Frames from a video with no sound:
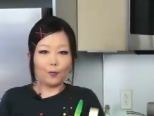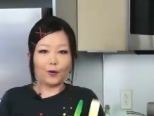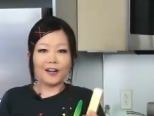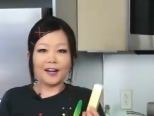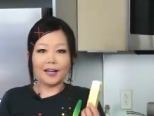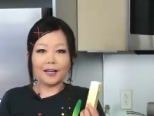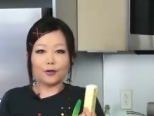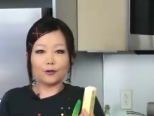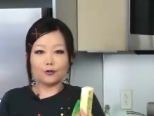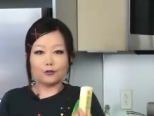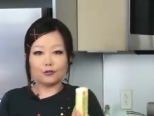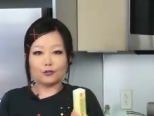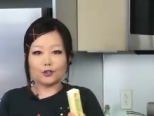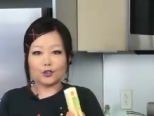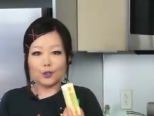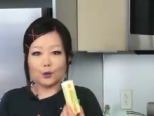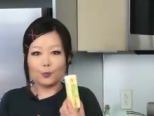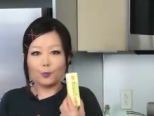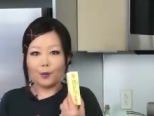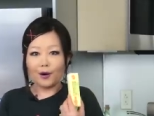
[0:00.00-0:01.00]
when I use
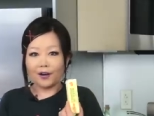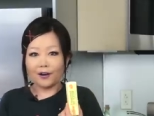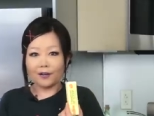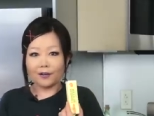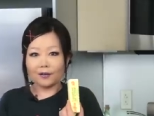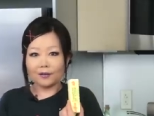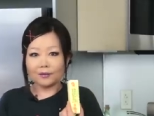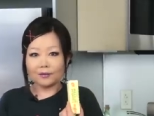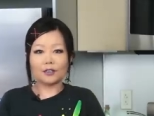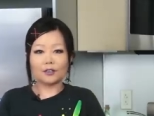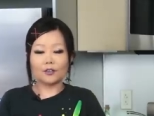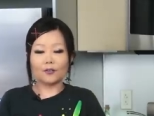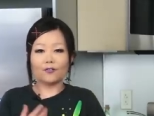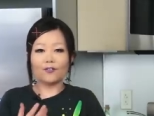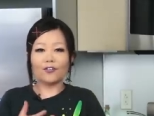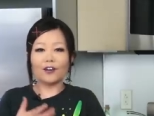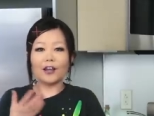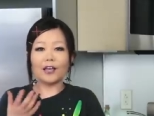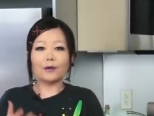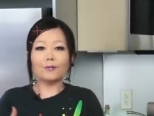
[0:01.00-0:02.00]
the butter, the
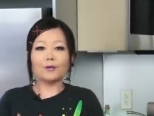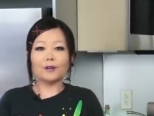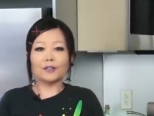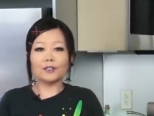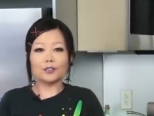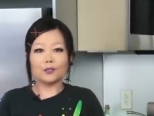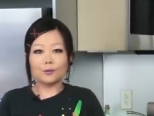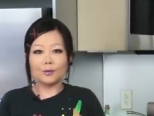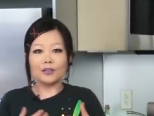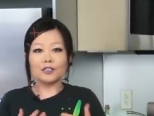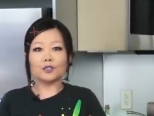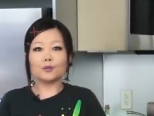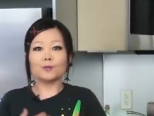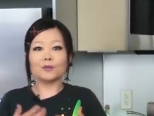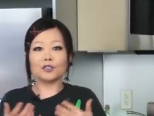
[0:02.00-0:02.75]
flavor is much,